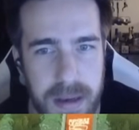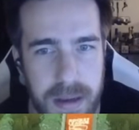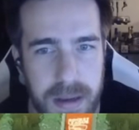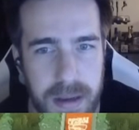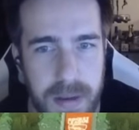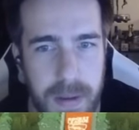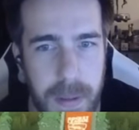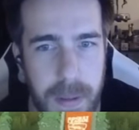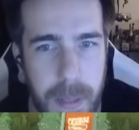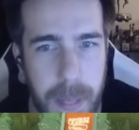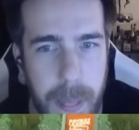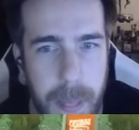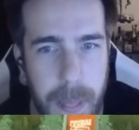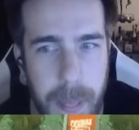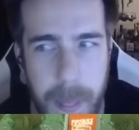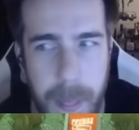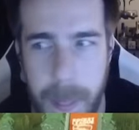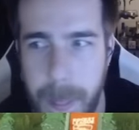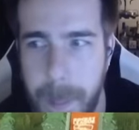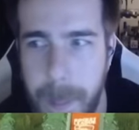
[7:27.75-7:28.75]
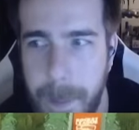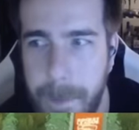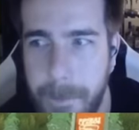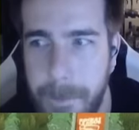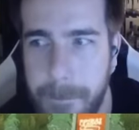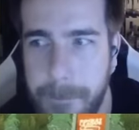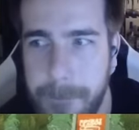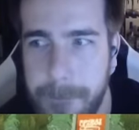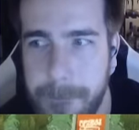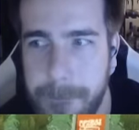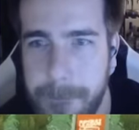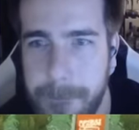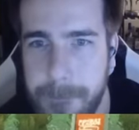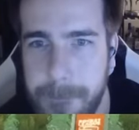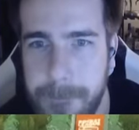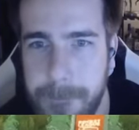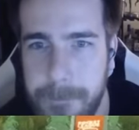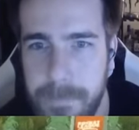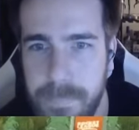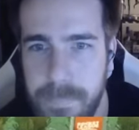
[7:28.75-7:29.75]
We're getting no boost. We're getting no
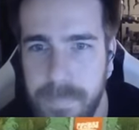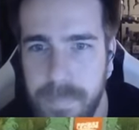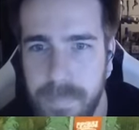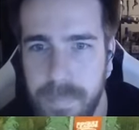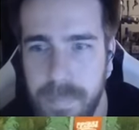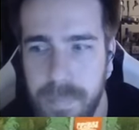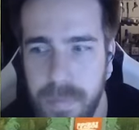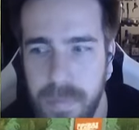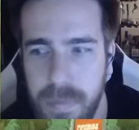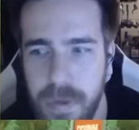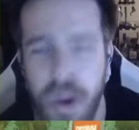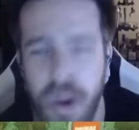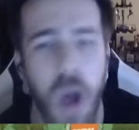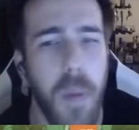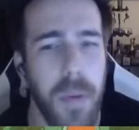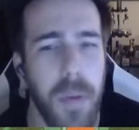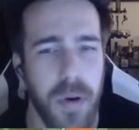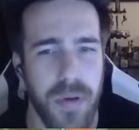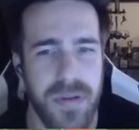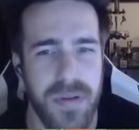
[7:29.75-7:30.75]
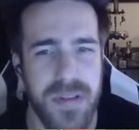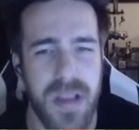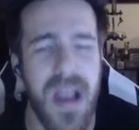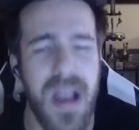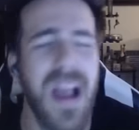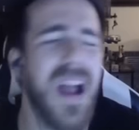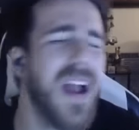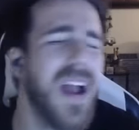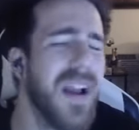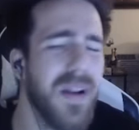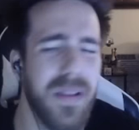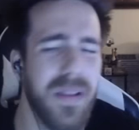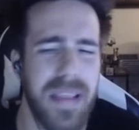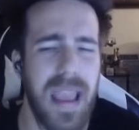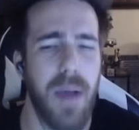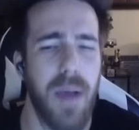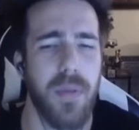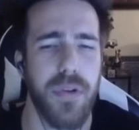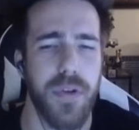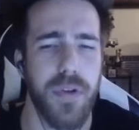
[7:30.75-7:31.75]
boost. No boost. Uh,
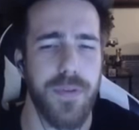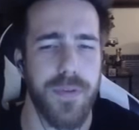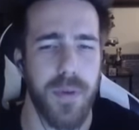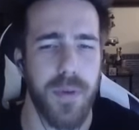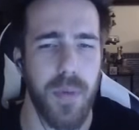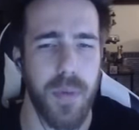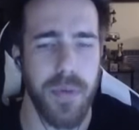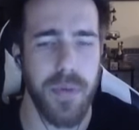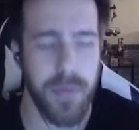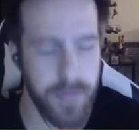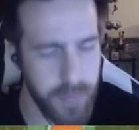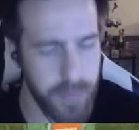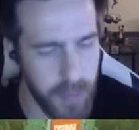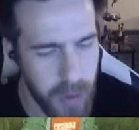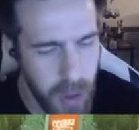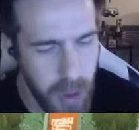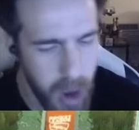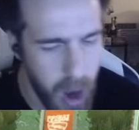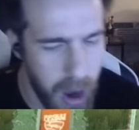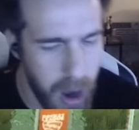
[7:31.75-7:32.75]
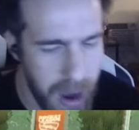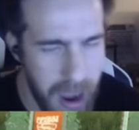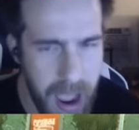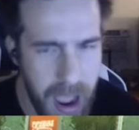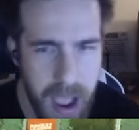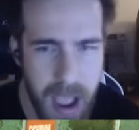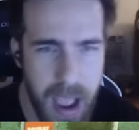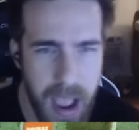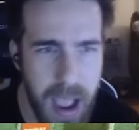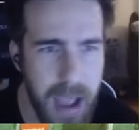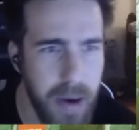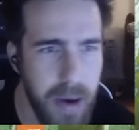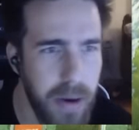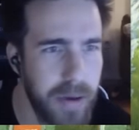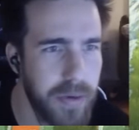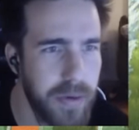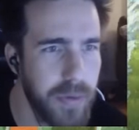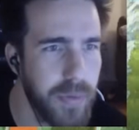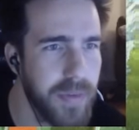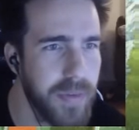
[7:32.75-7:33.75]
yeah, we'll do full. We'll do full. All right. Uh, how do I
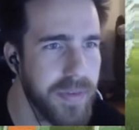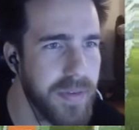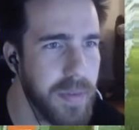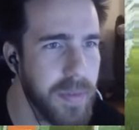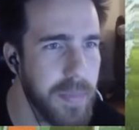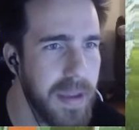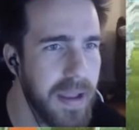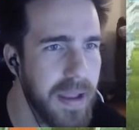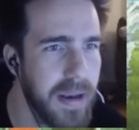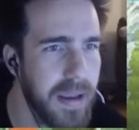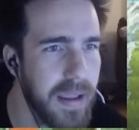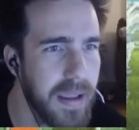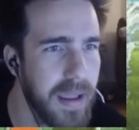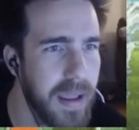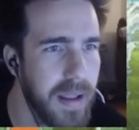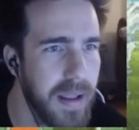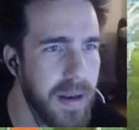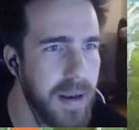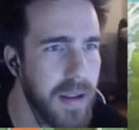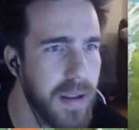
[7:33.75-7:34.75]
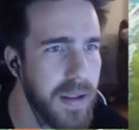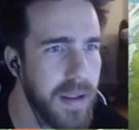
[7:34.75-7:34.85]
do this command again?